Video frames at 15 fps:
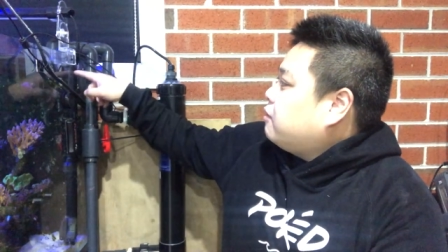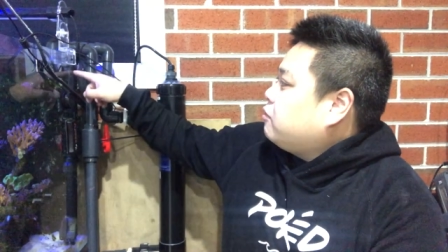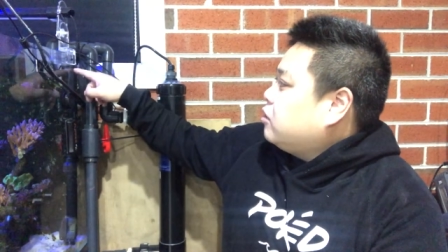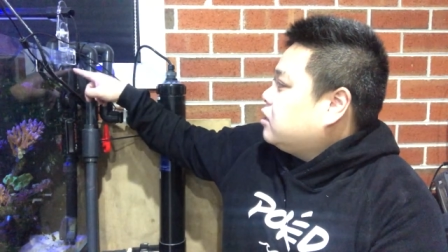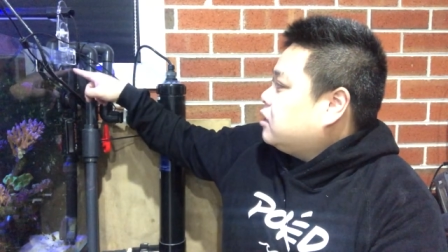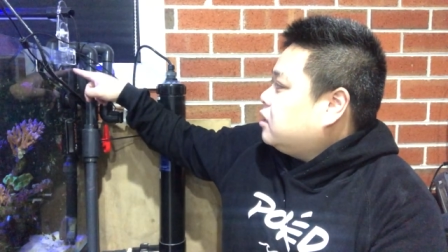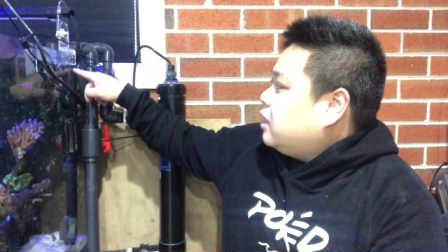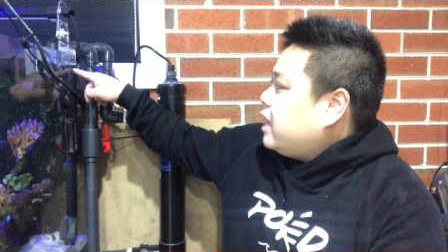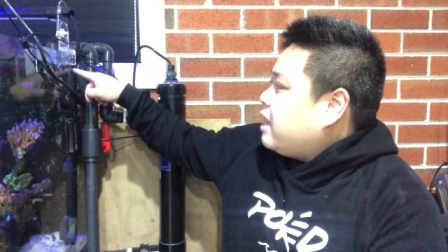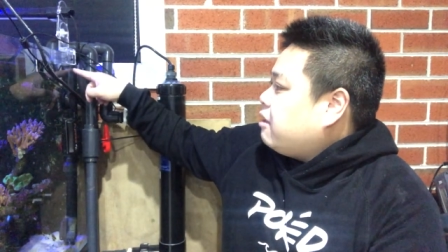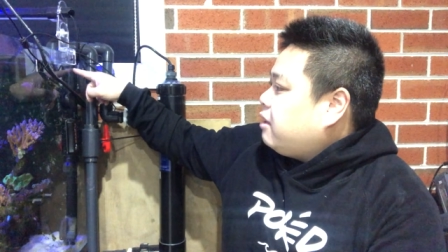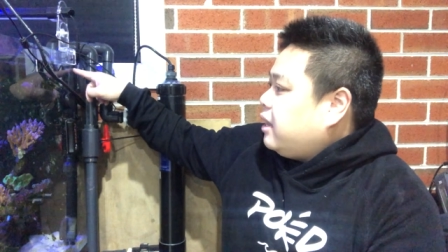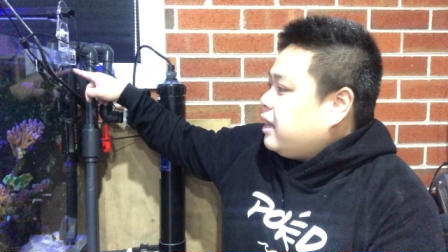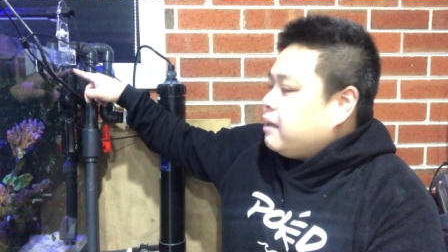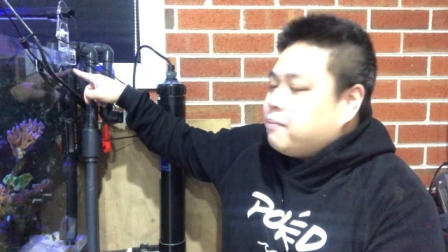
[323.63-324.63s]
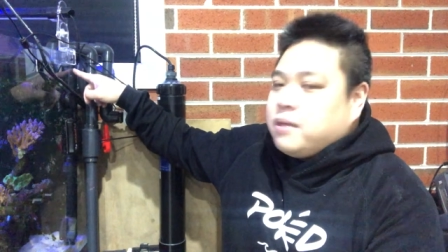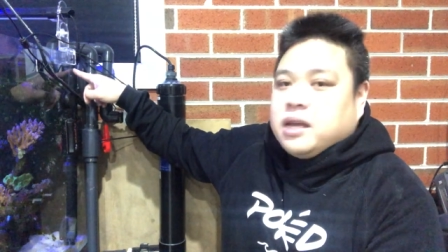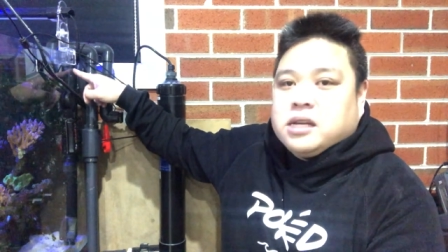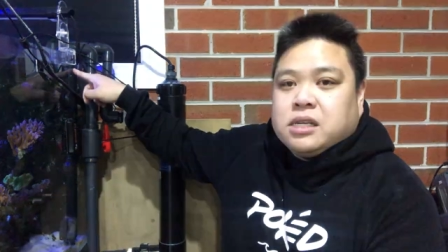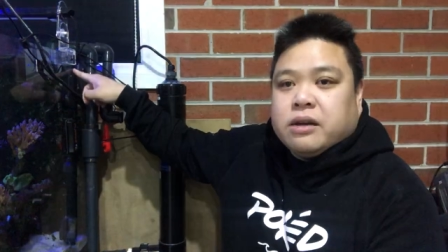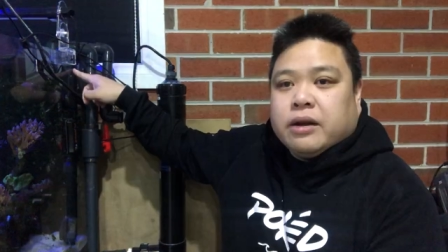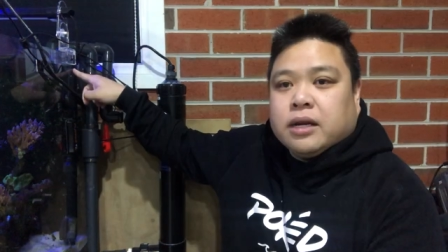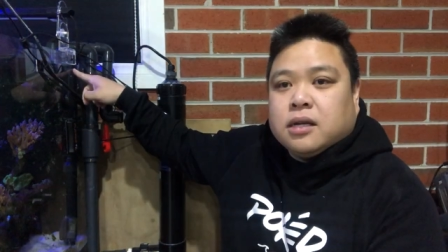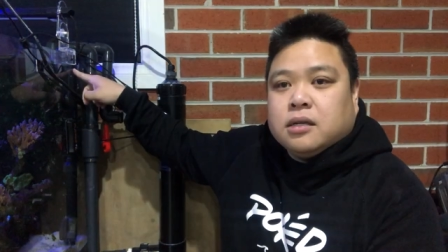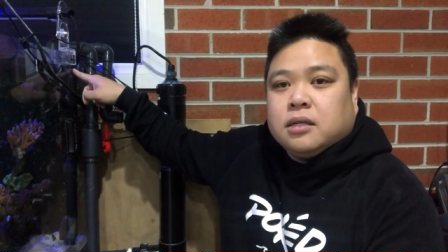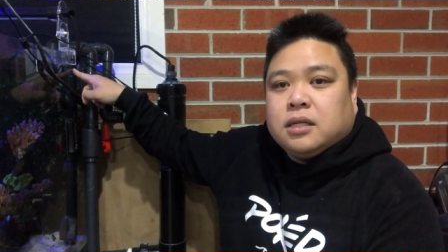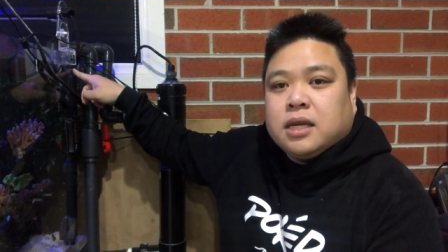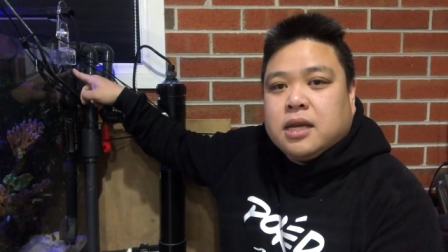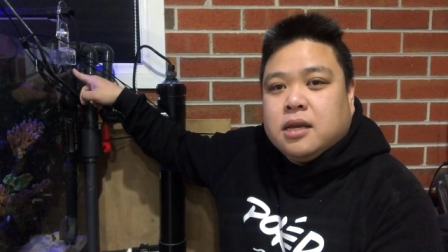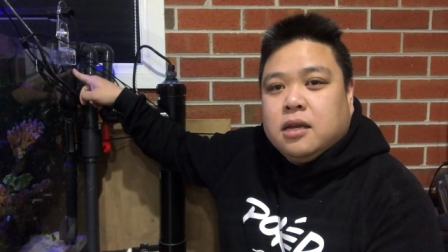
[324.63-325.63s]
got the outlet up there so I can
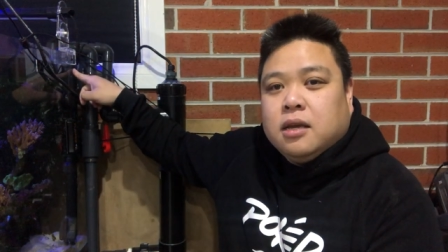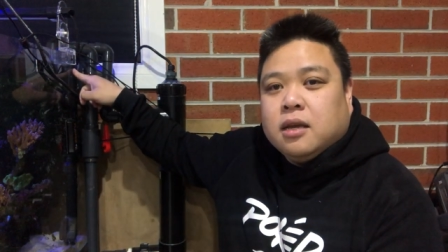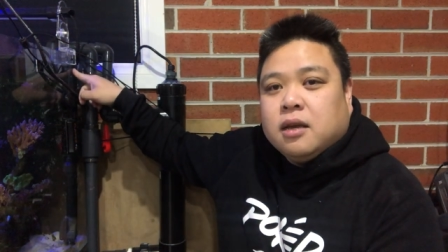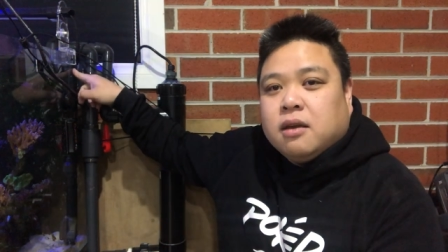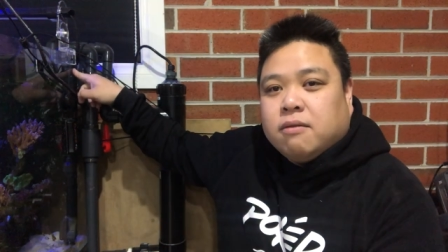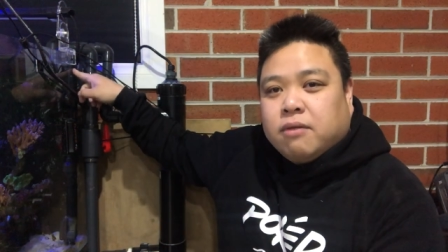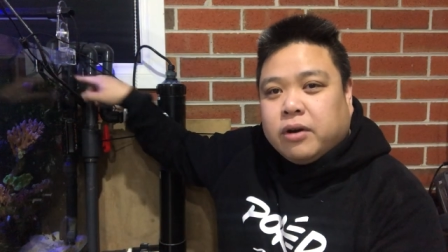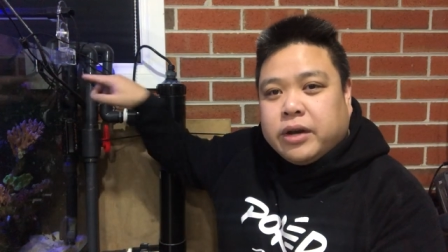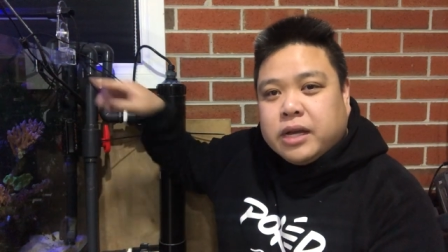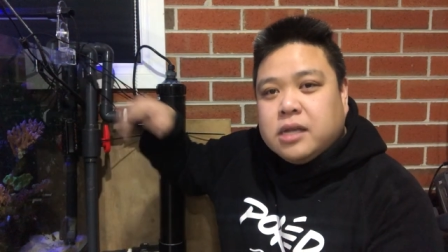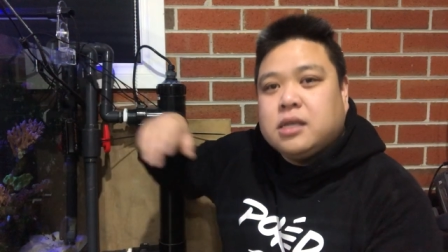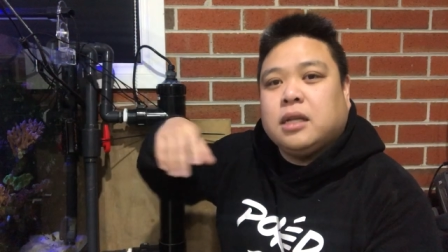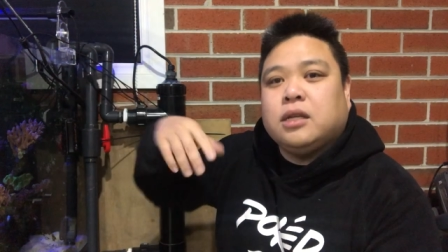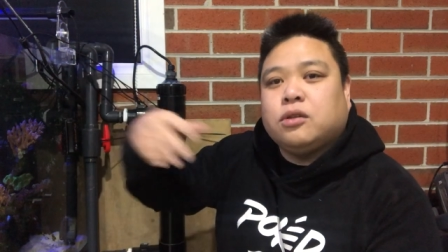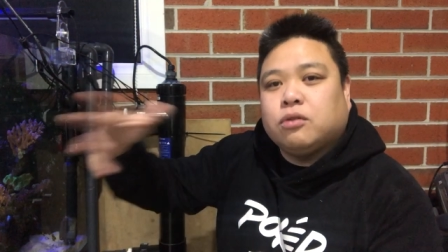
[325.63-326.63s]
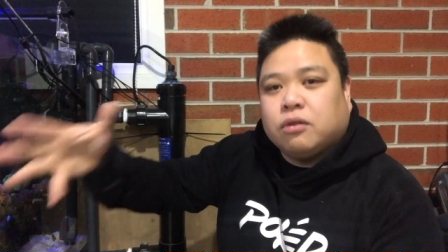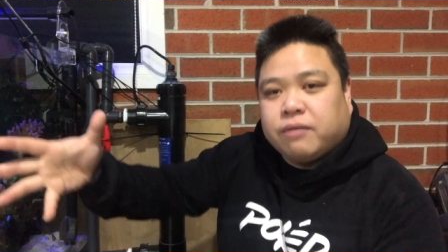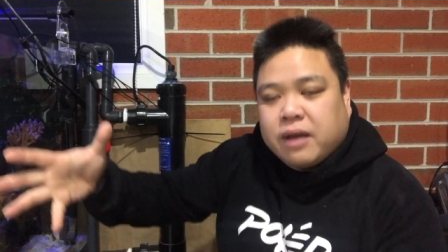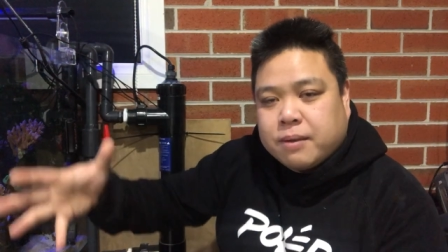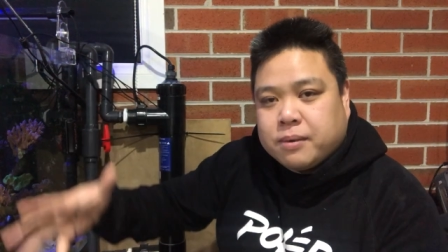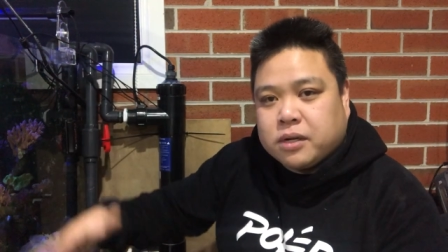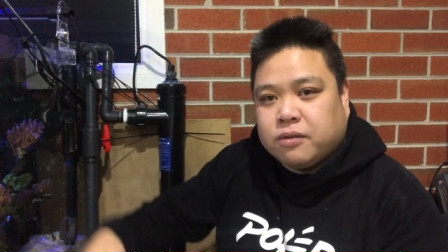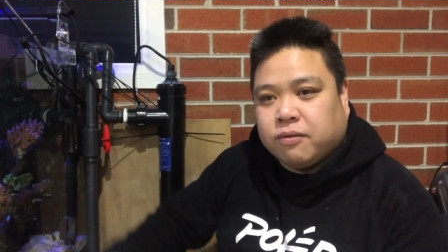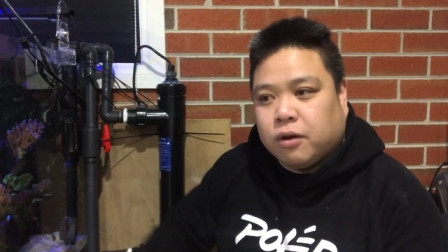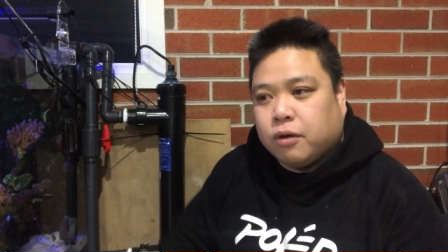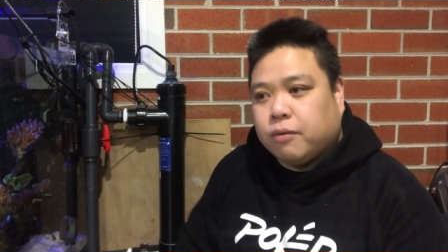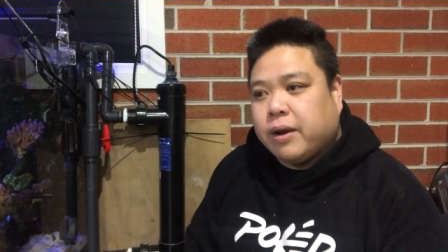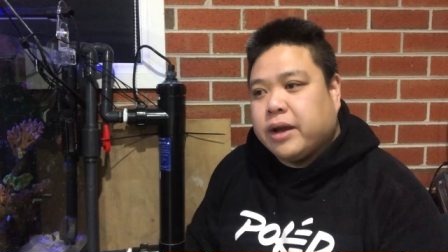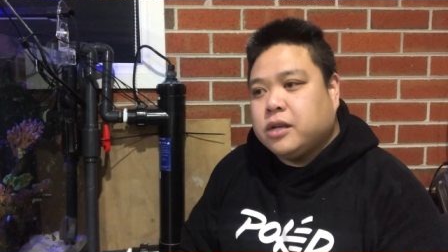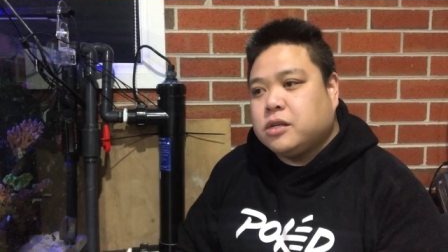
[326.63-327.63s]
see very easily sort of how much flow
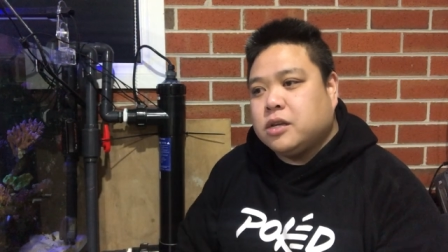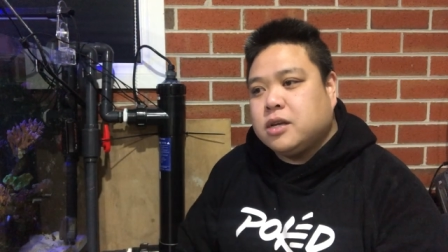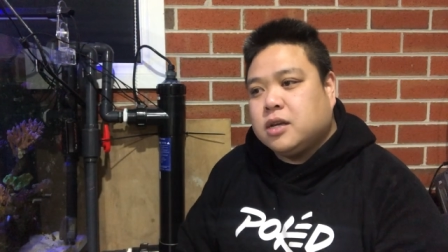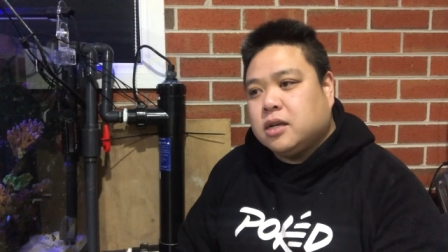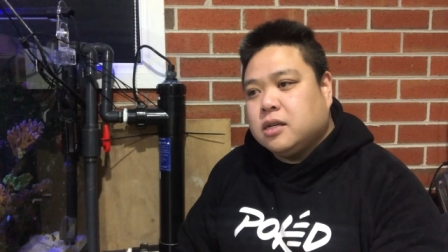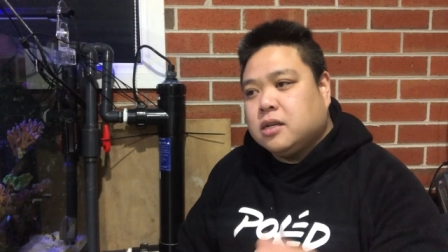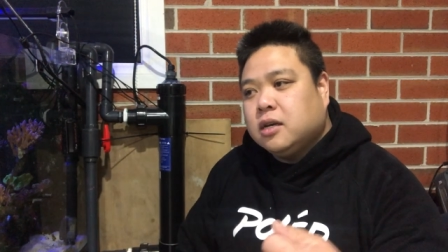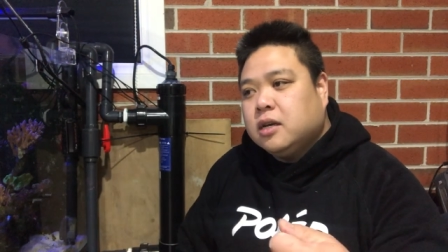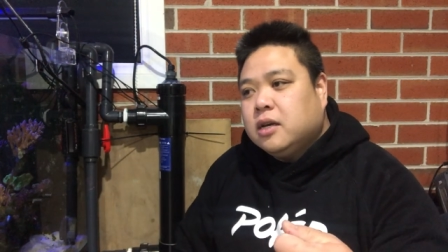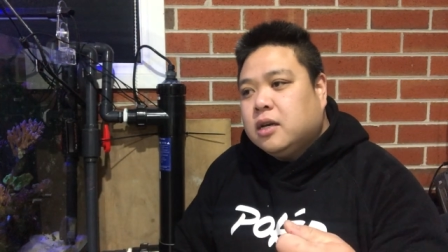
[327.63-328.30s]
rate, so you can,